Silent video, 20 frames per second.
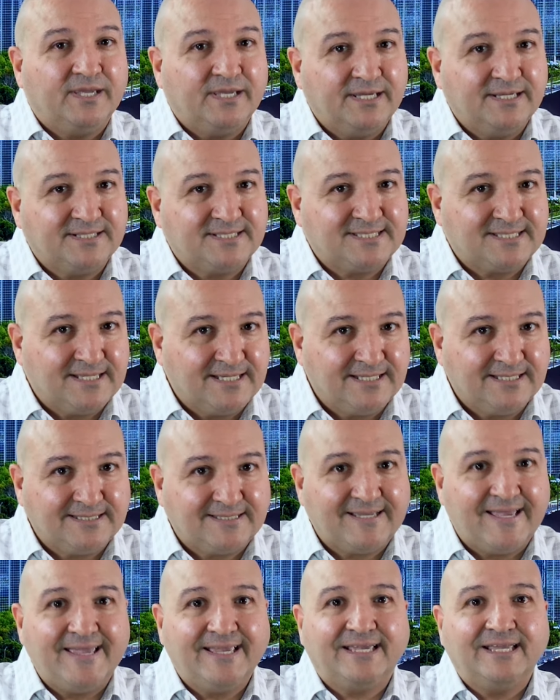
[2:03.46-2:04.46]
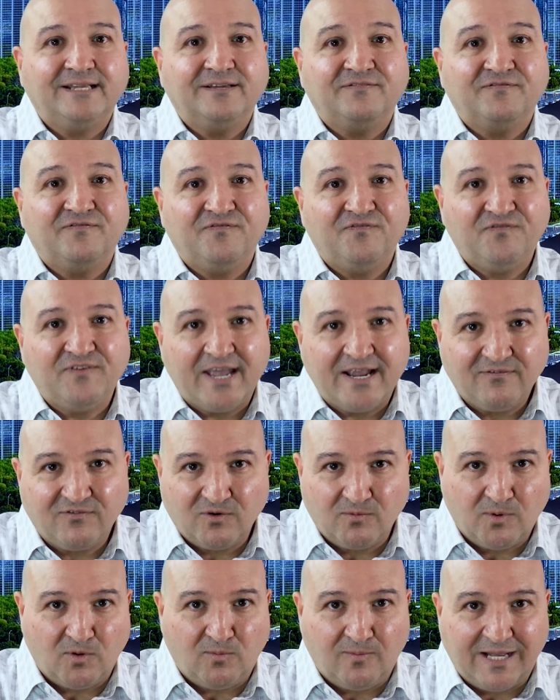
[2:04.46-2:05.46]
is taken
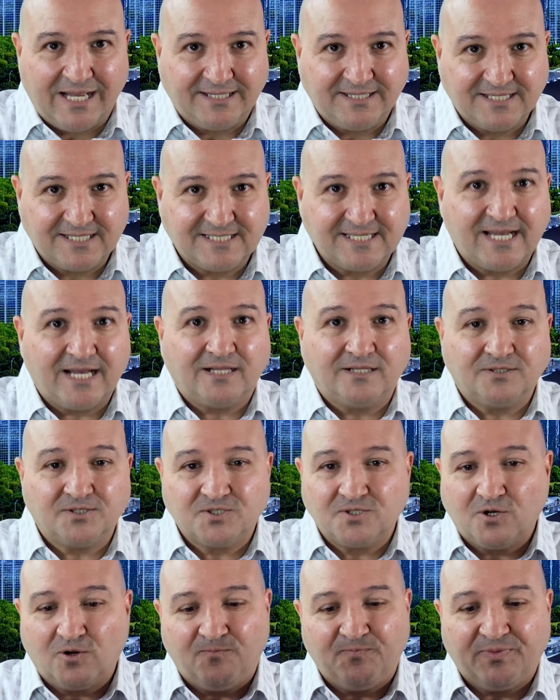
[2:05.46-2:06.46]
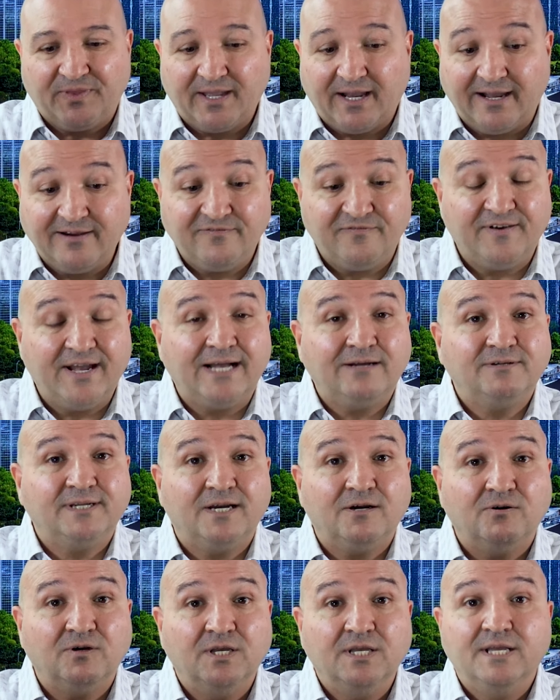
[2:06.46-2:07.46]
favorable by the seller. So I found
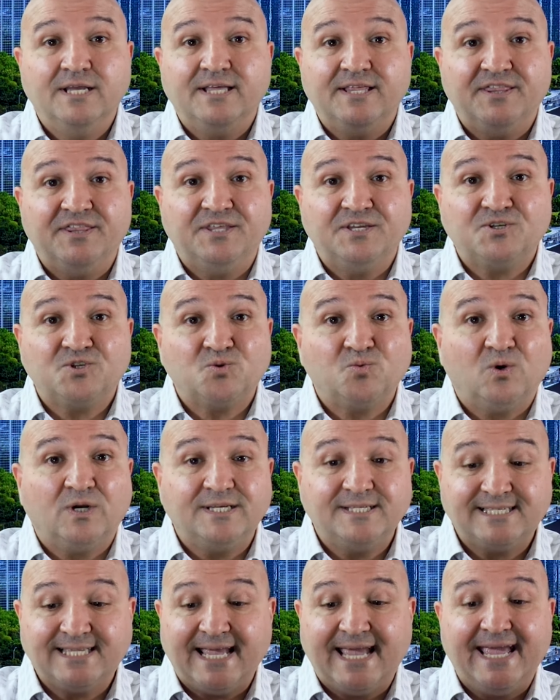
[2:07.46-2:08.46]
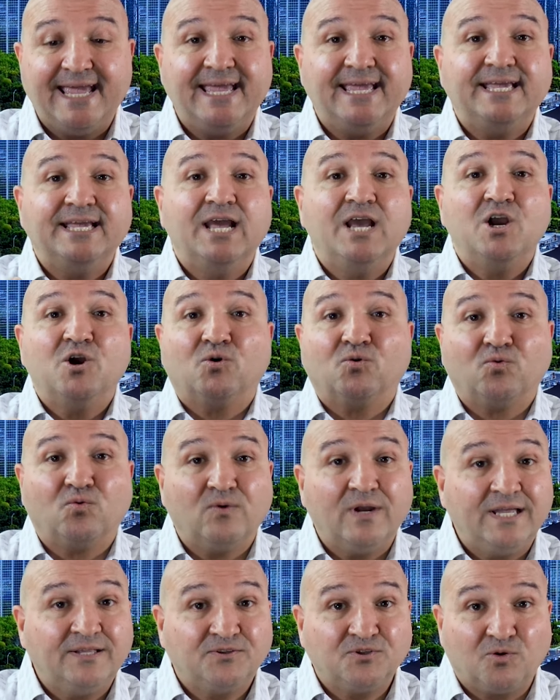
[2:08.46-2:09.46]
out this was a
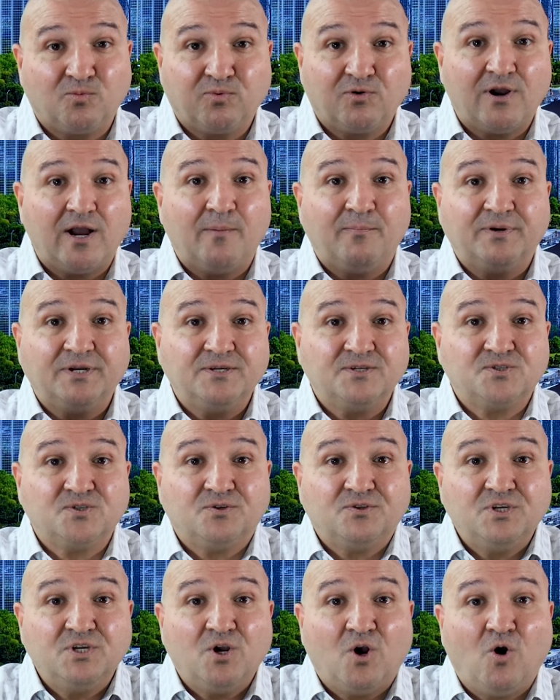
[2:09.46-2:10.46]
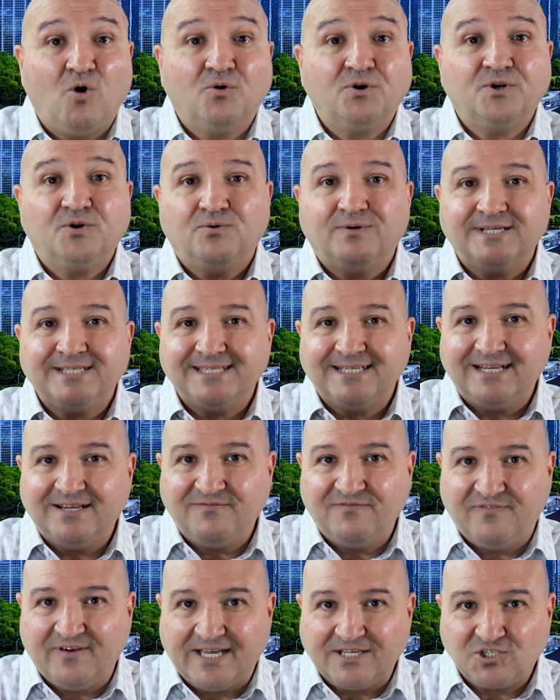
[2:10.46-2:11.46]
rental property. So the owner was an
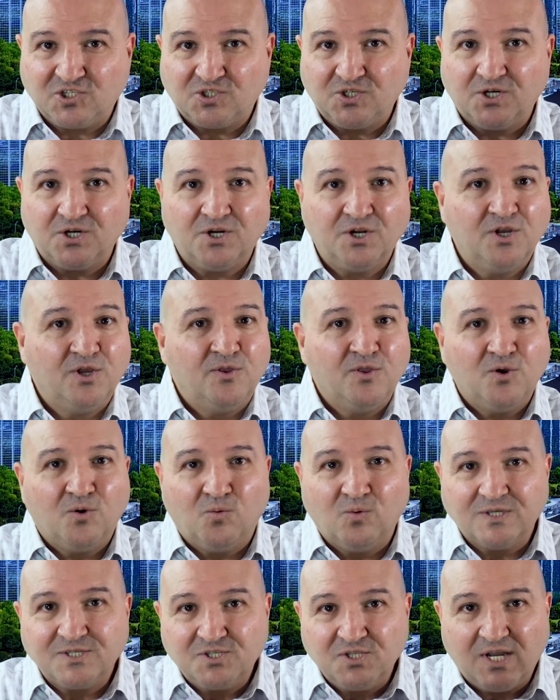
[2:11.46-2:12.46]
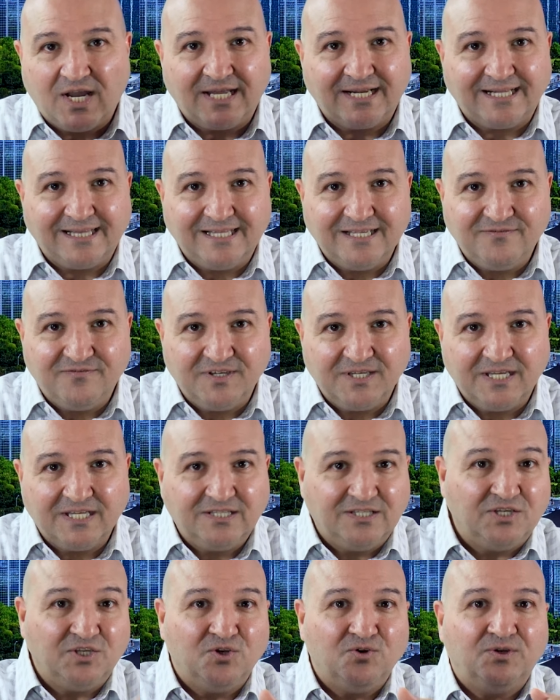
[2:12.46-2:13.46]
investor, was not living
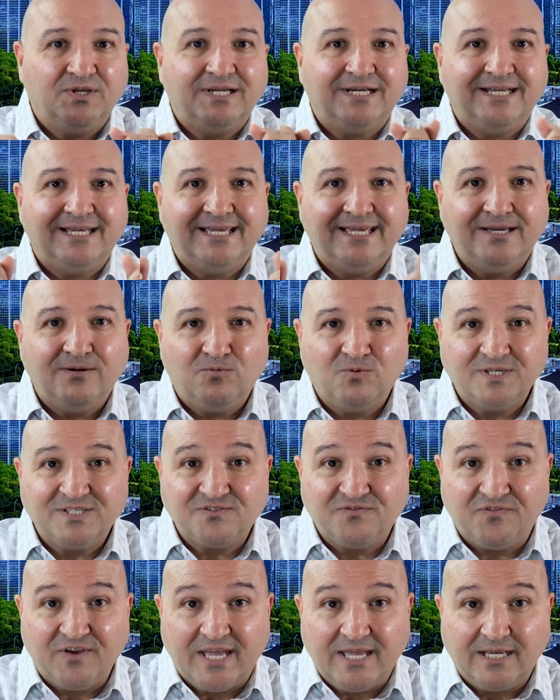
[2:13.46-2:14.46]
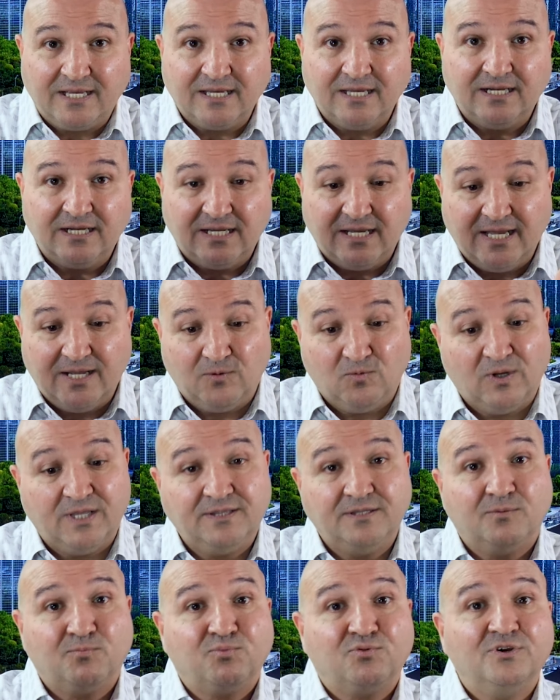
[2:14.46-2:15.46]
in the unit, it was vacant, and
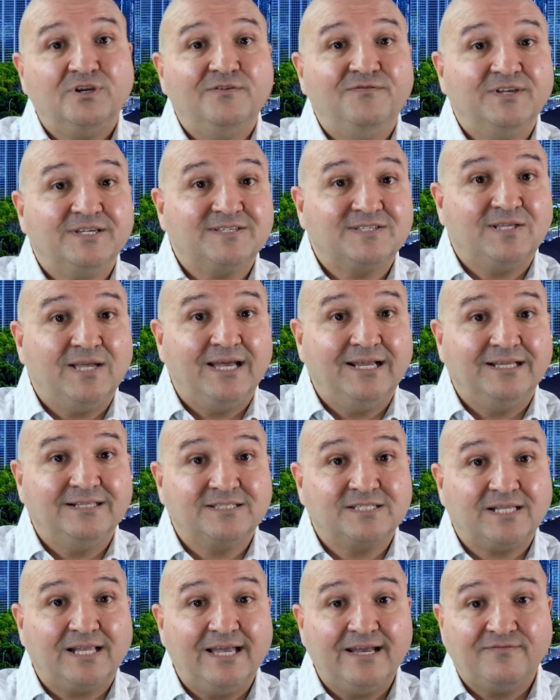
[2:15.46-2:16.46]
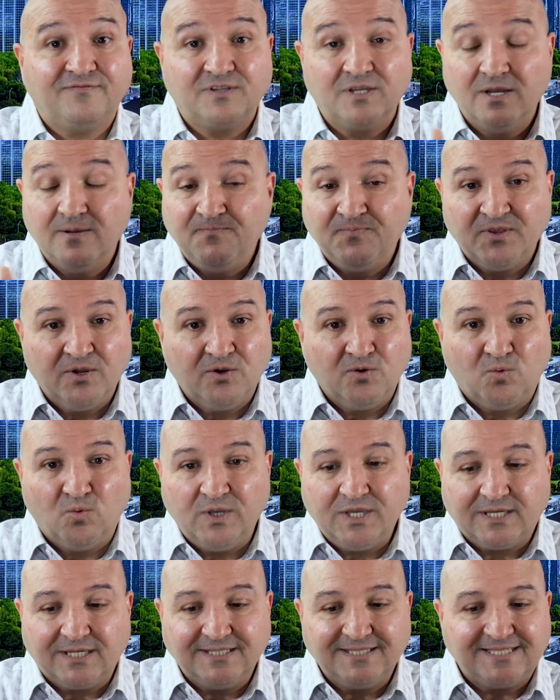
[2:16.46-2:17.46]
when the previous tenants left,
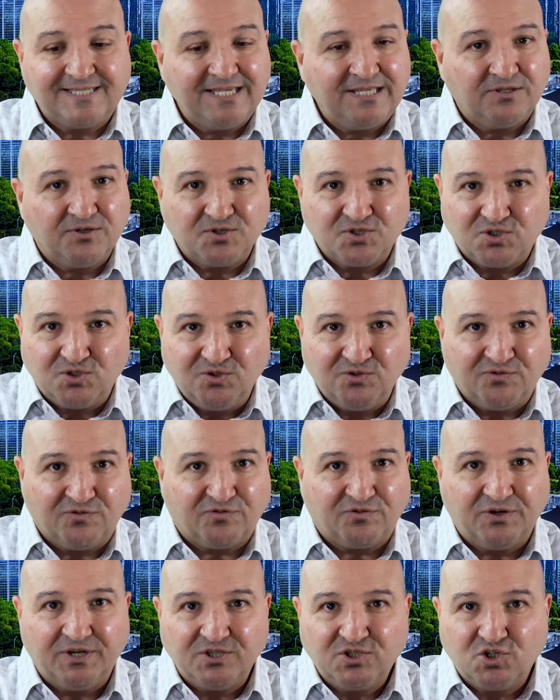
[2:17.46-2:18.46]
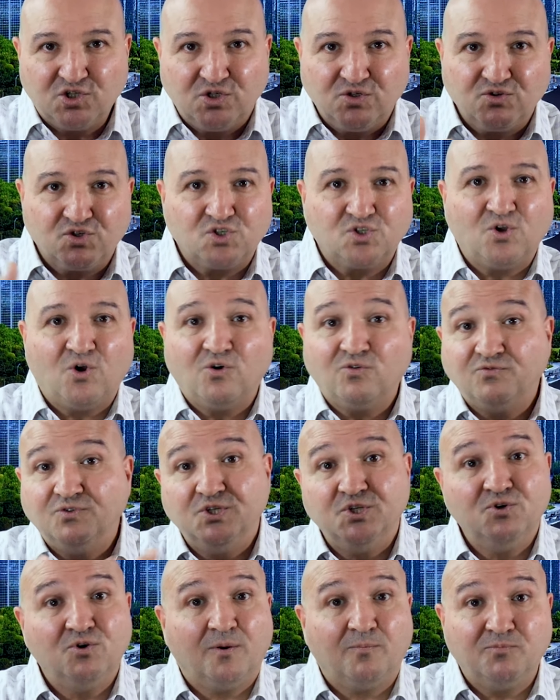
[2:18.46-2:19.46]
we can see there's a new fridge, new stove,
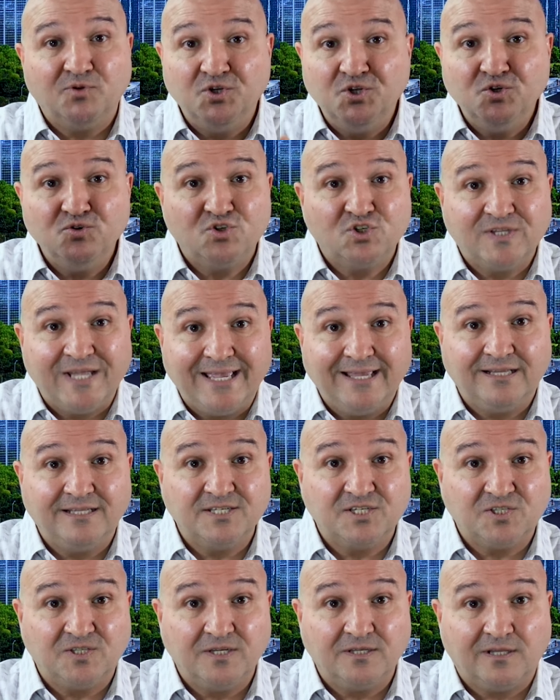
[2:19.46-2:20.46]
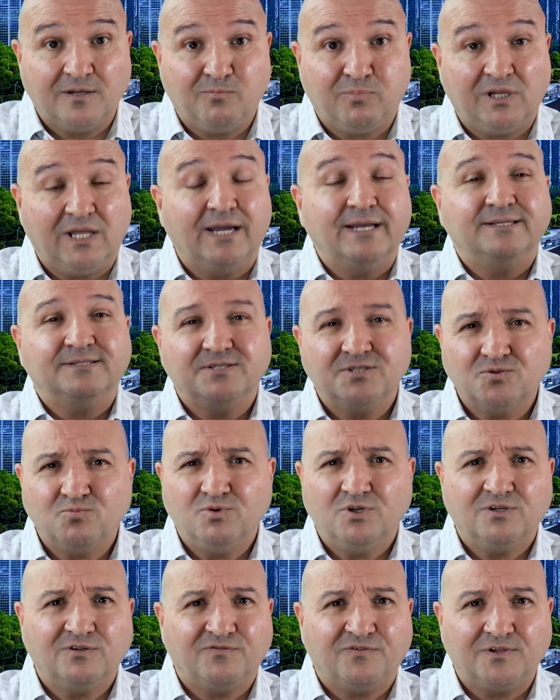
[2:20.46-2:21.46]
new new stainless steel appliances,
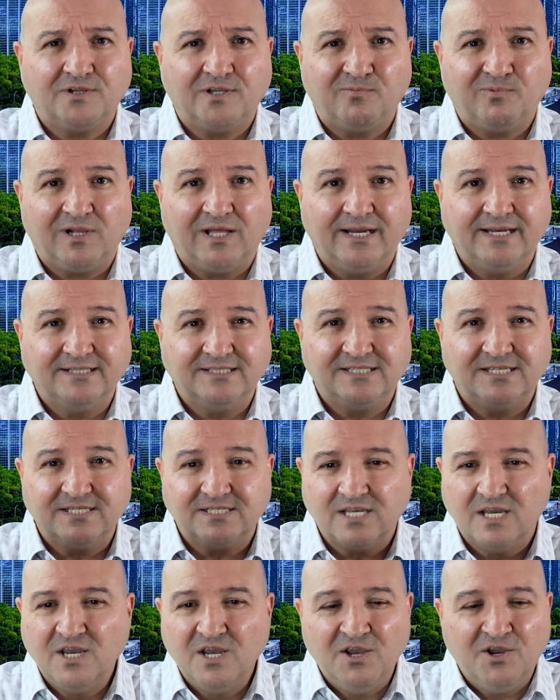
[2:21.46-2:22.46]
beautiful appliances.